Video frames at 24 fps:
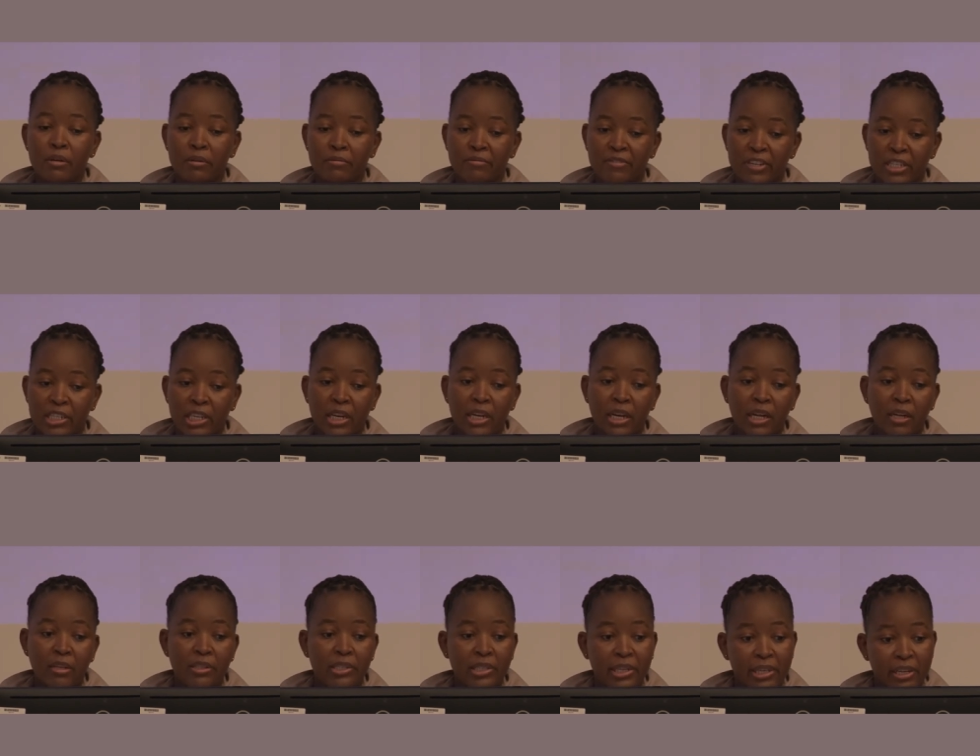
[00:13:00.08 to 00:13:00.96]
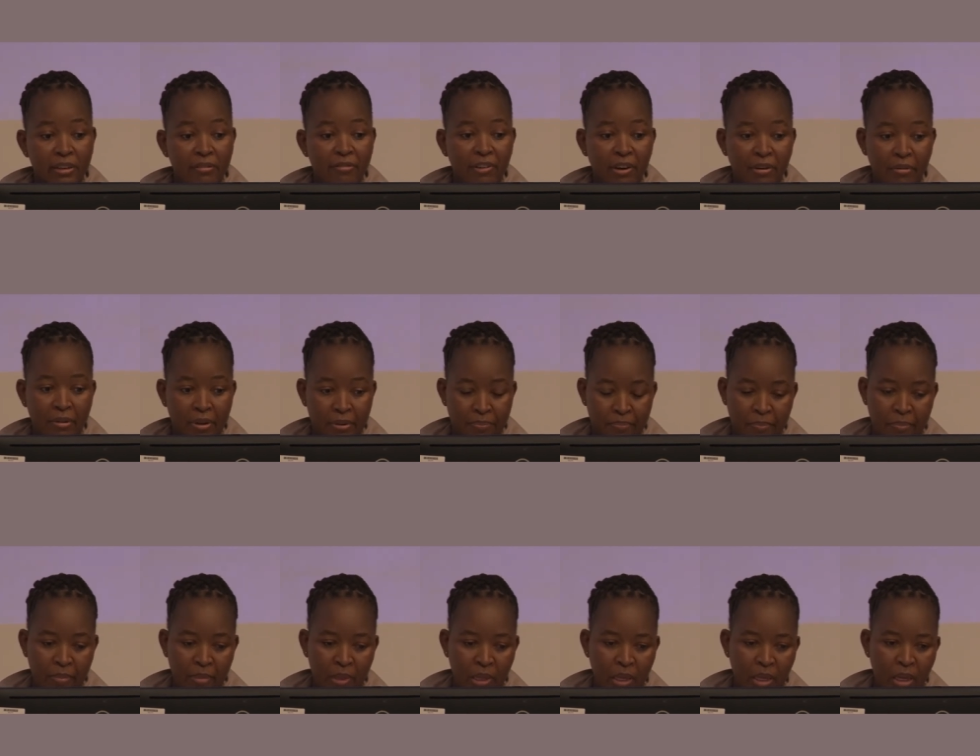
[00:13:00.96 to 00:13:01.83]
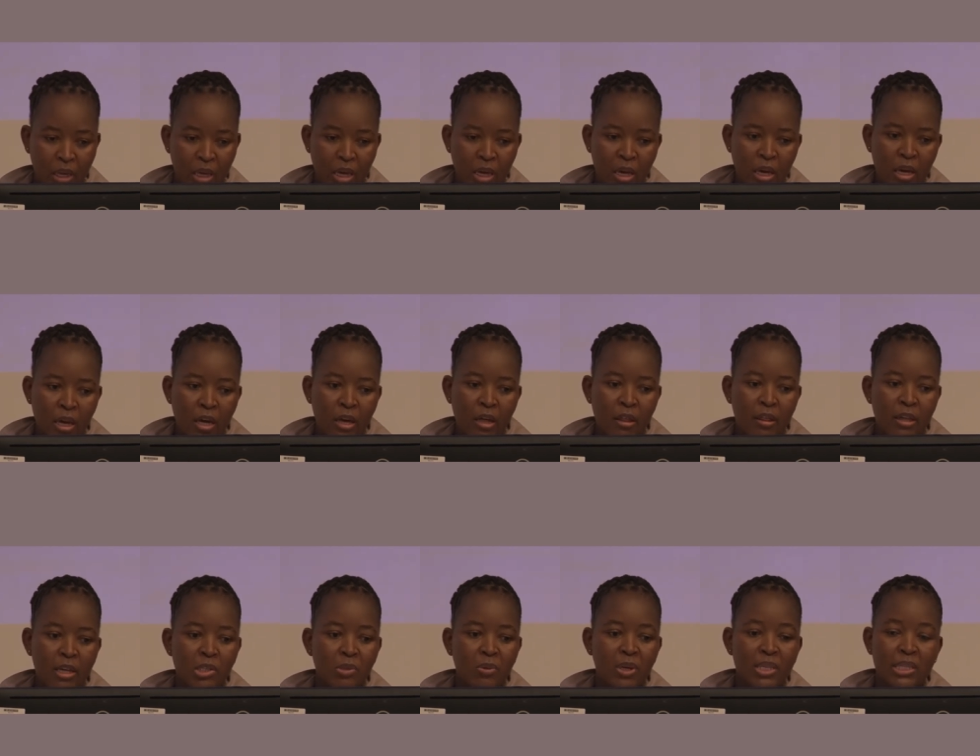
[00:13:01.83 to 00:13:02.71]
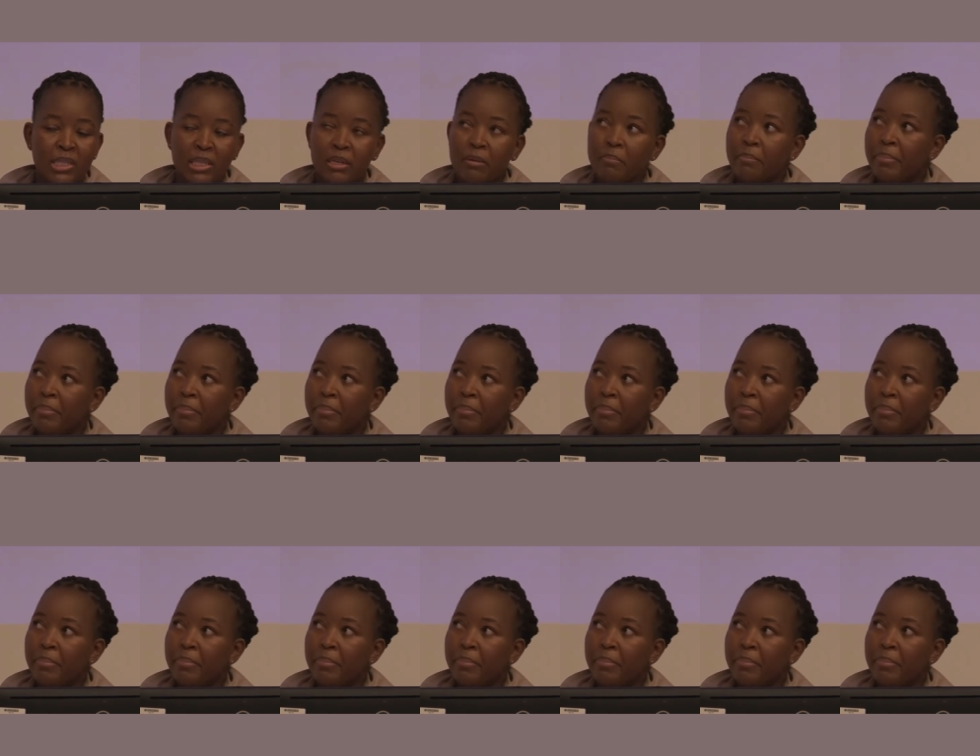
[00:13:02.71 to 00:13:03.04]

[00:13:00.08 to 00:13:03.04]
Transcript: vaginal delivery. This was in